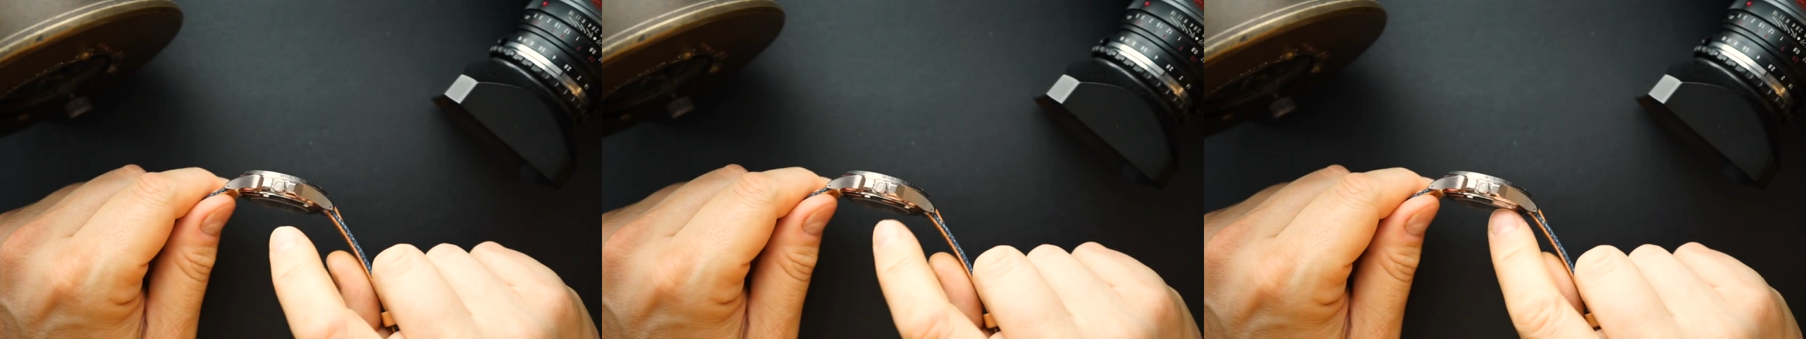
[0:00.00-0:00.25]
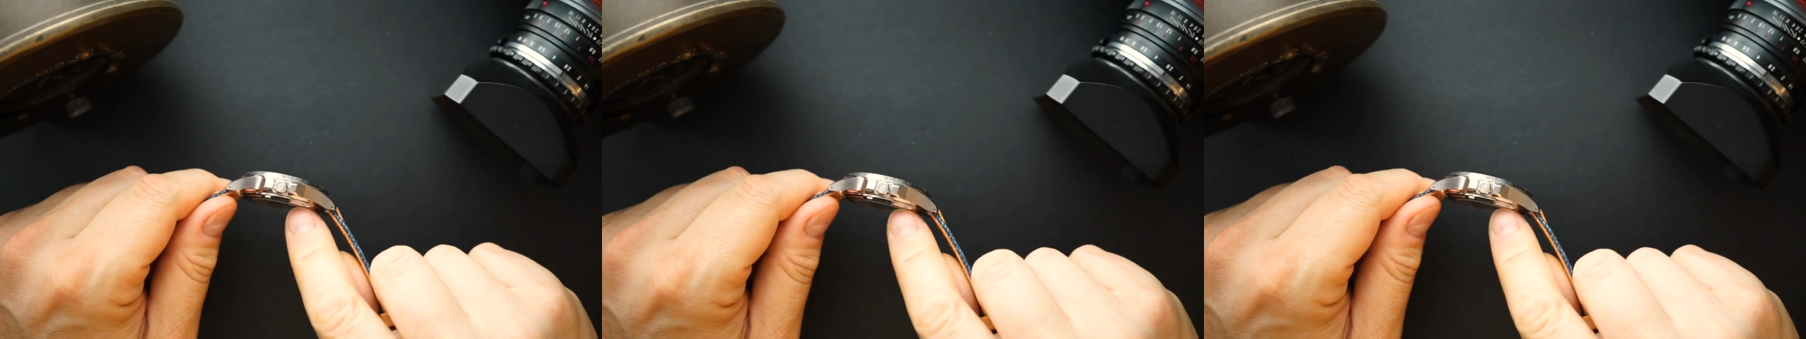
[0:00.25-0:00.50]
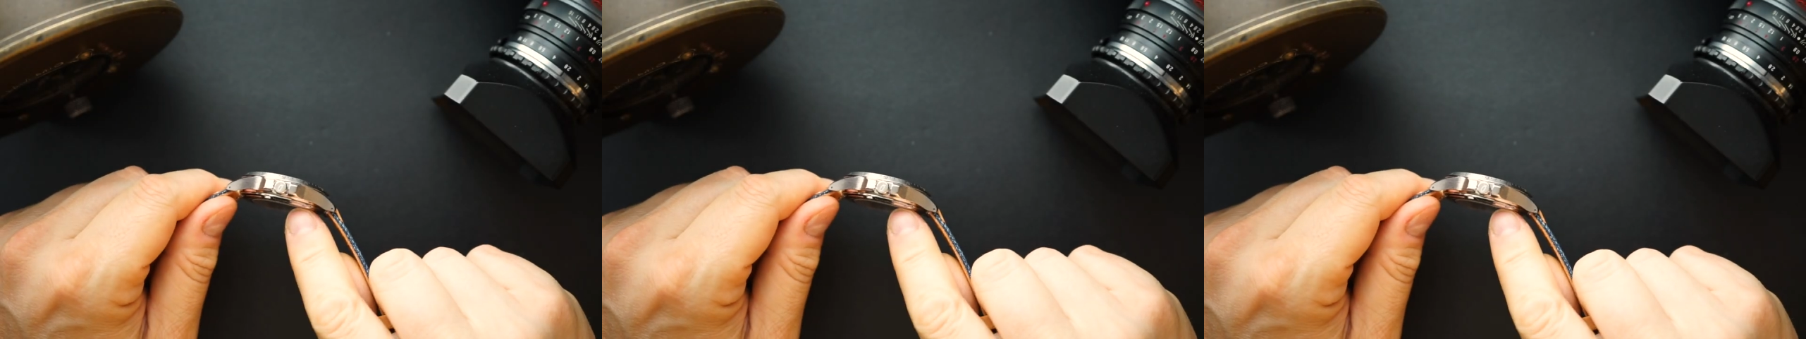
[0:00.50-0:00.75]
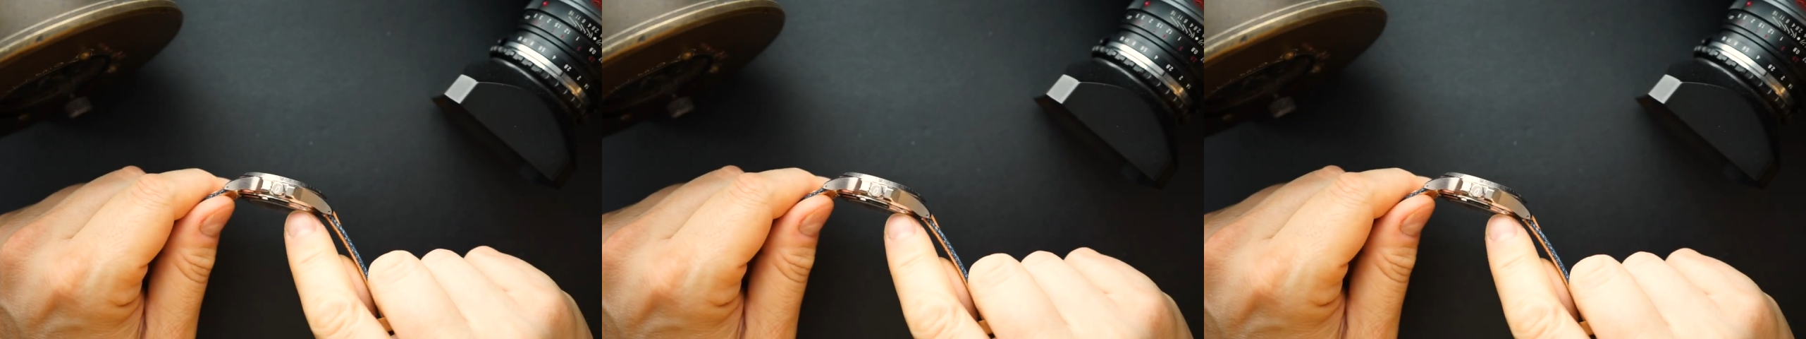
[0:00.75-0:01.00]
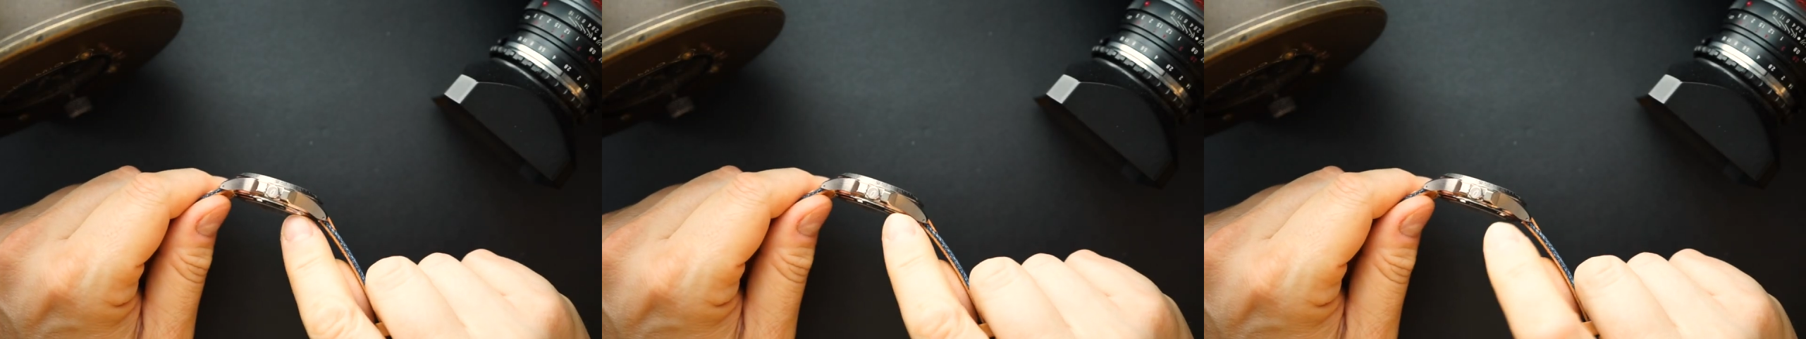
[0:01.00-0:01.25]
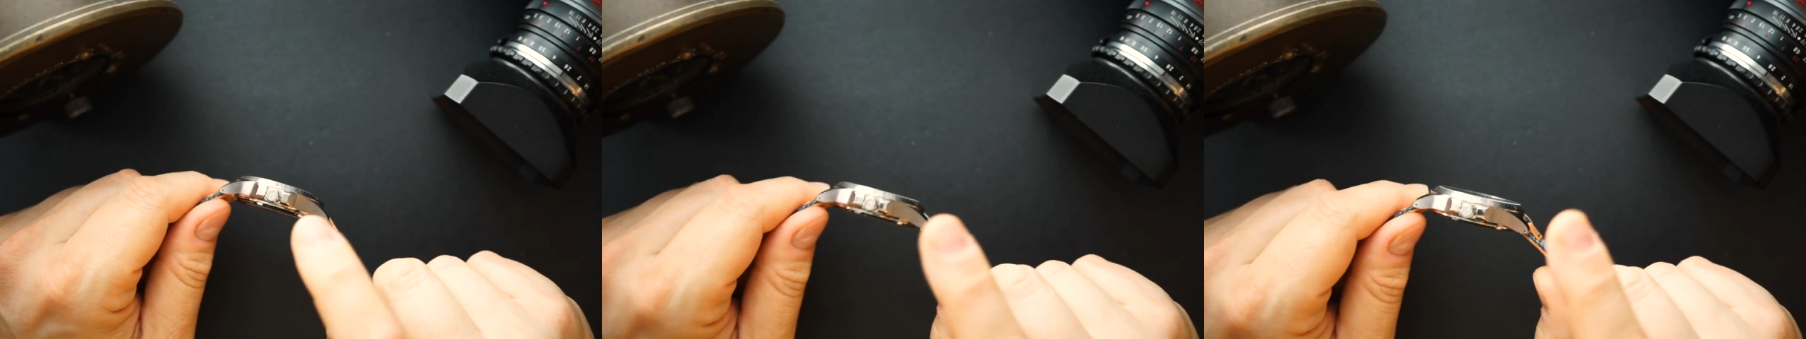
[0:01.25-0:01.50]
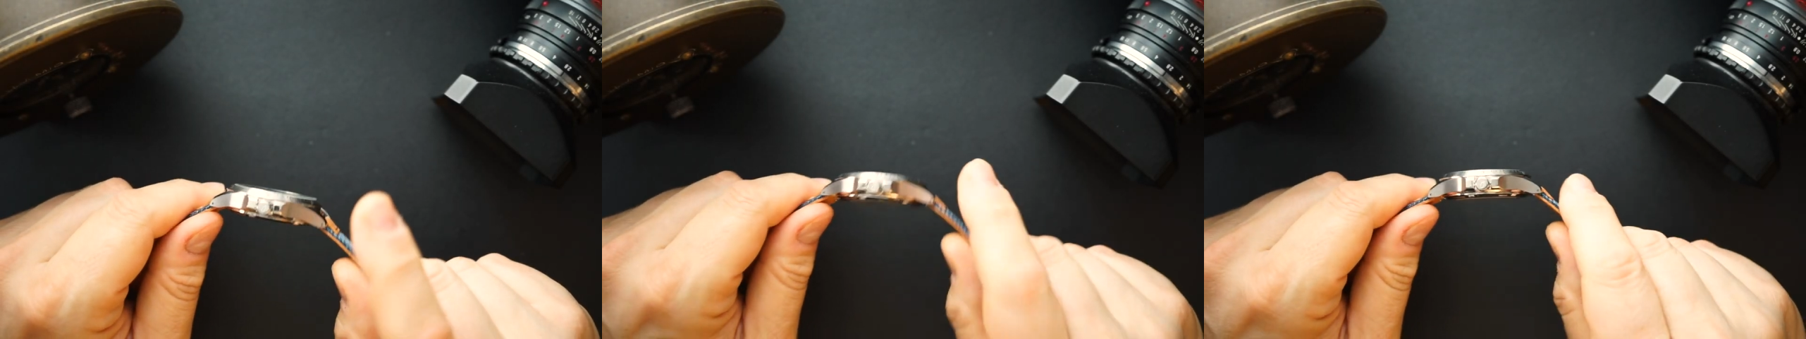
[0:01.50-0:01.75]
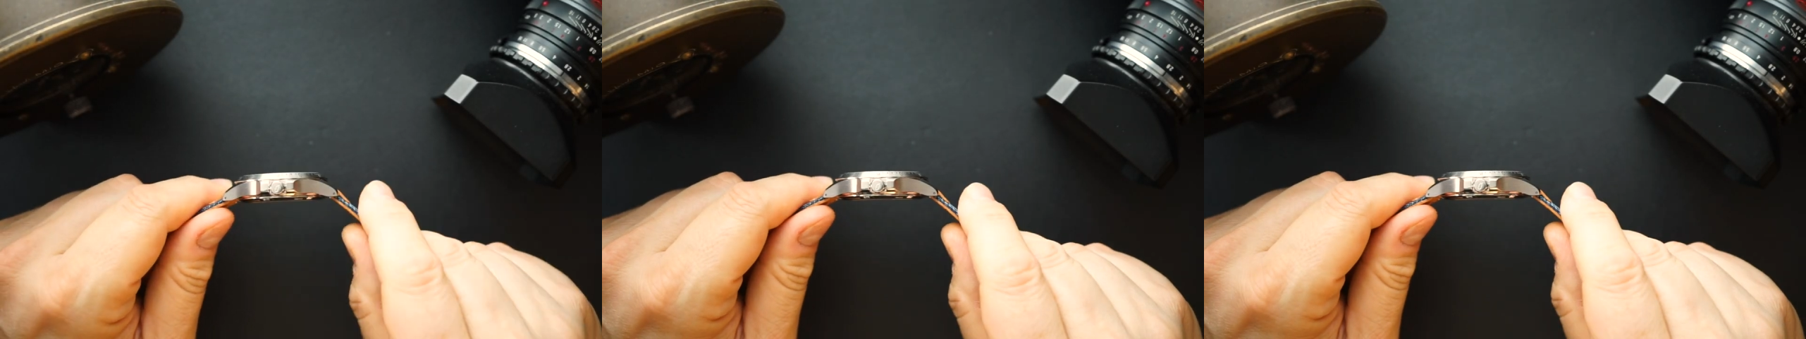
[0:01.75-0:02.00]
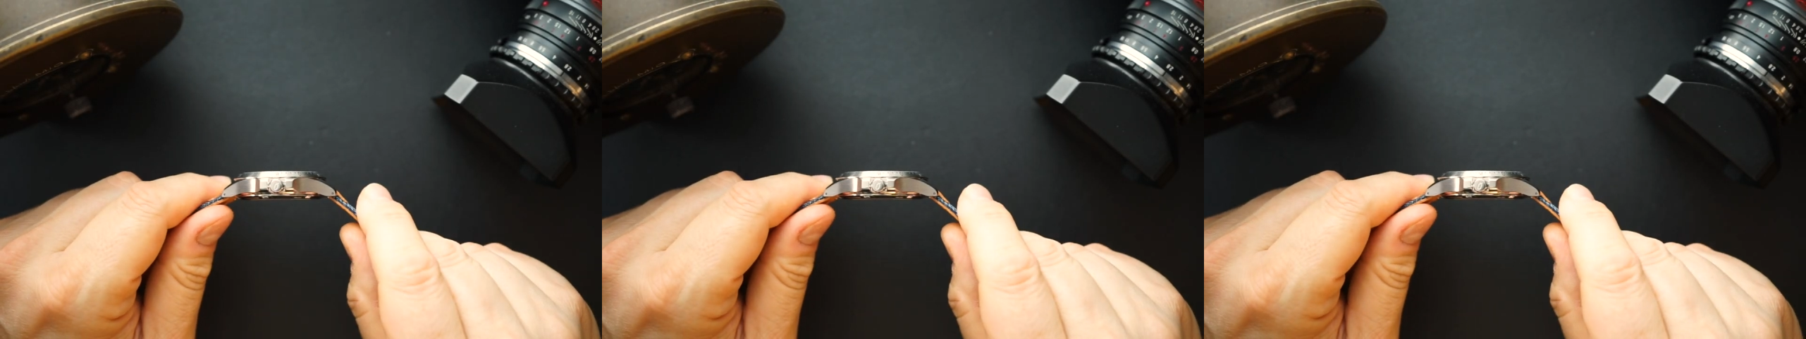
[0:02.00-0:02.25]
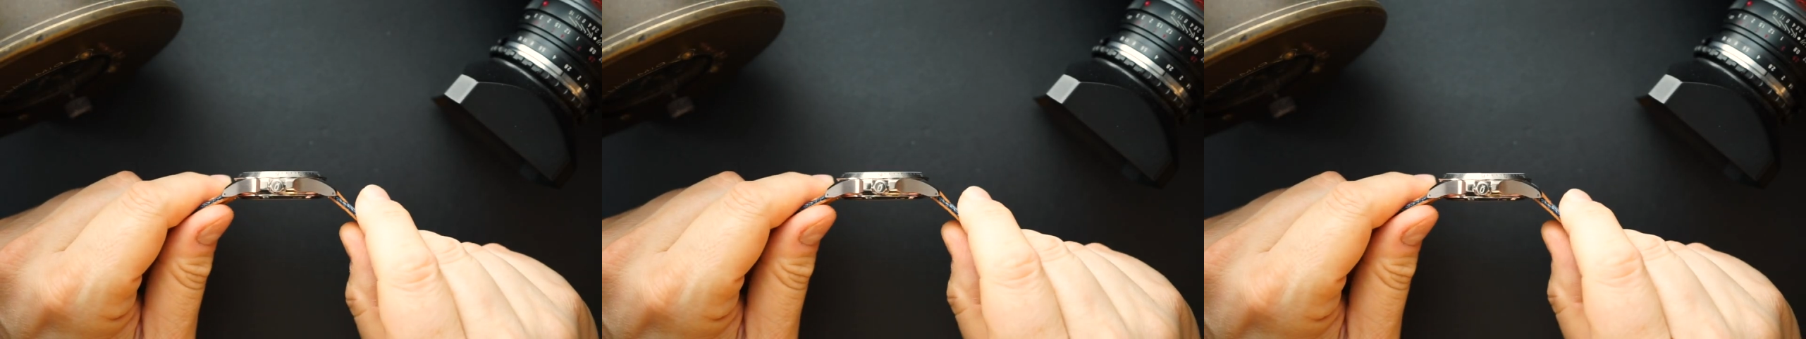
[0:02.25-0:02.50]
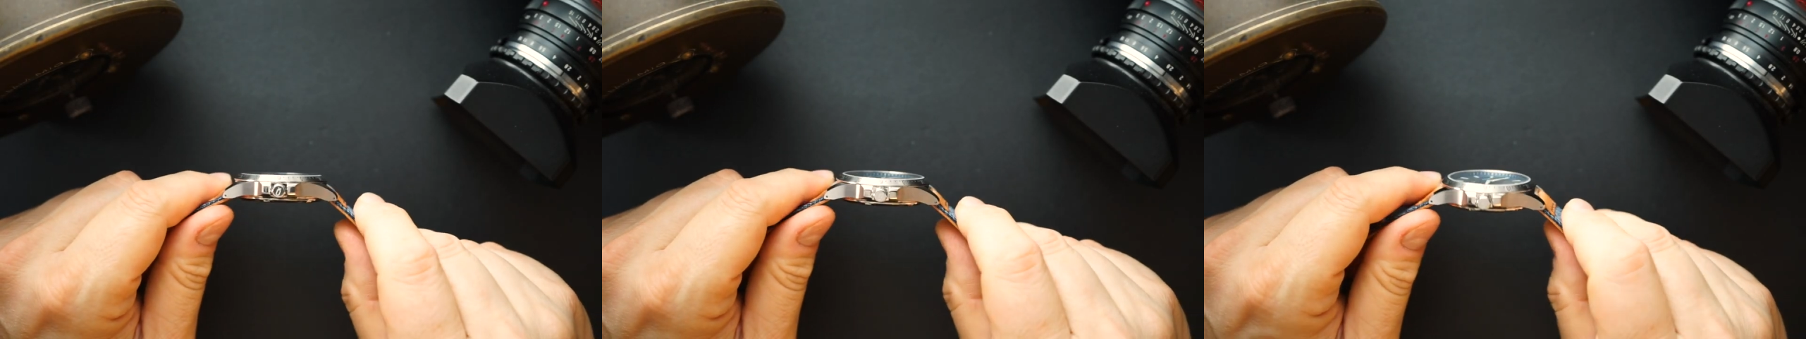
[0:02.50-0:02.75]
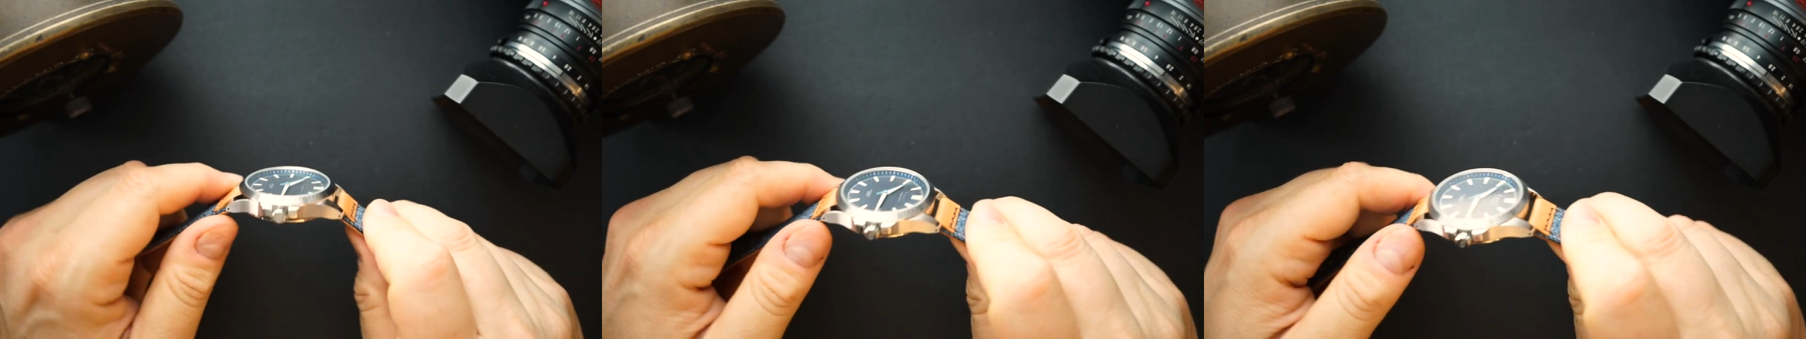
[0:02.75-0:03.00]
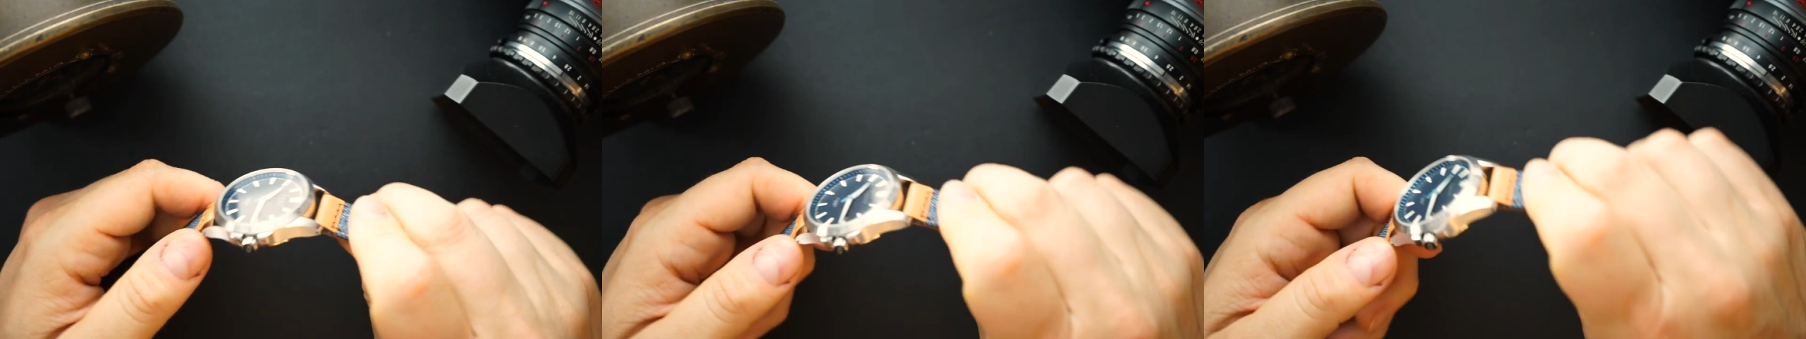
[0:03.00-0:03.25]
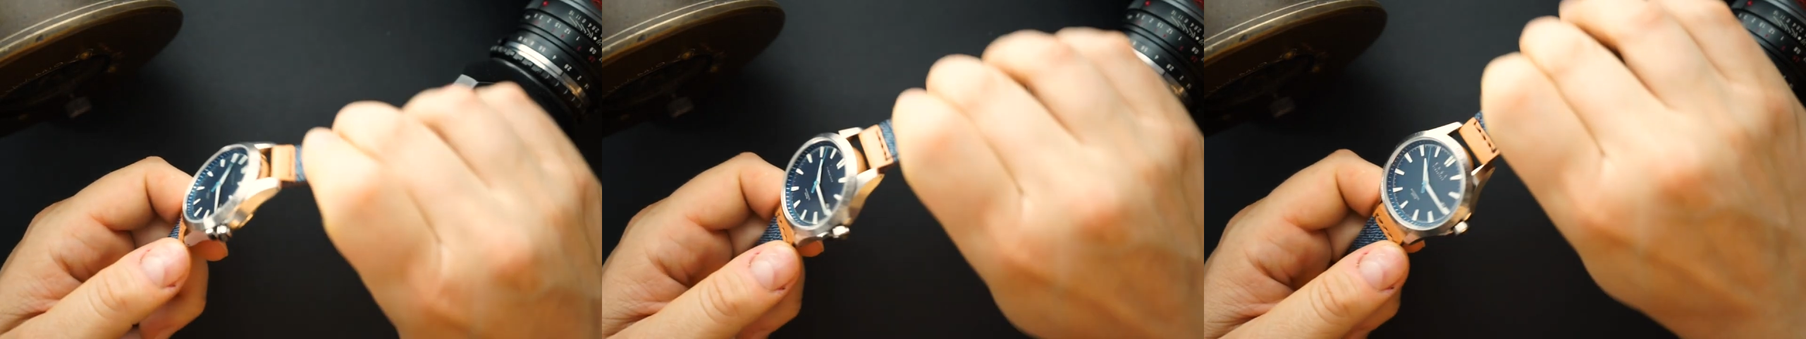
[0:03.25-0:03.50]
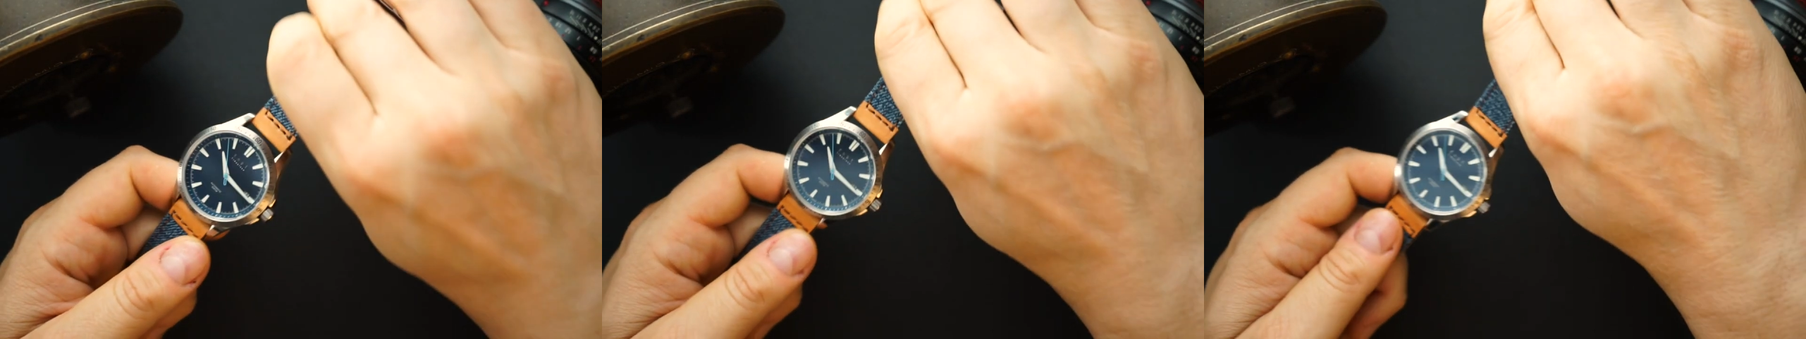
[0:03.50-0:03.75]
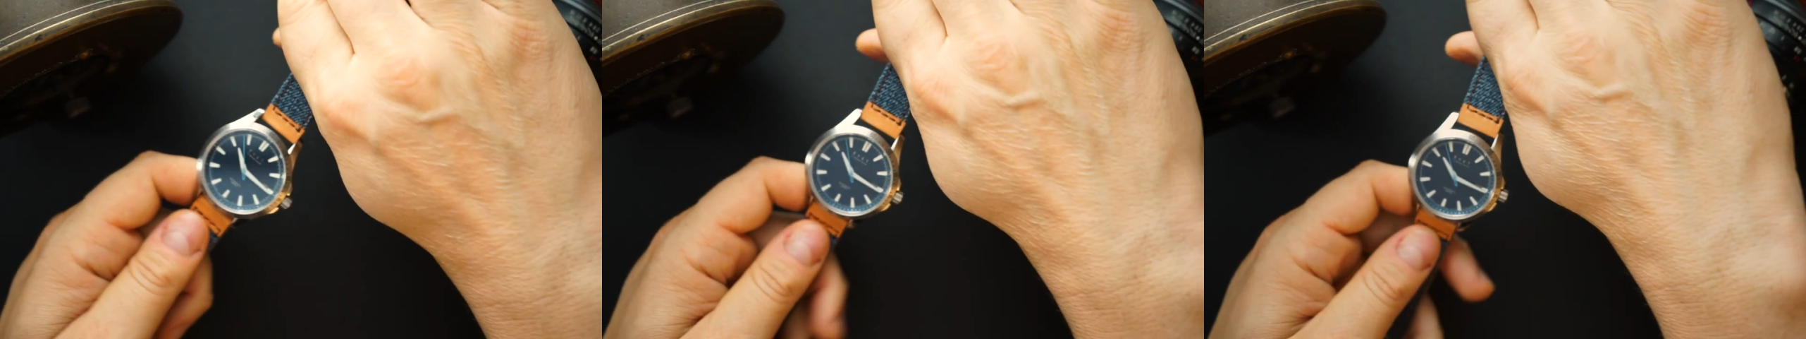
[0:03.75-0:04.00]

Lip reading: Nobody's mouth can be seen.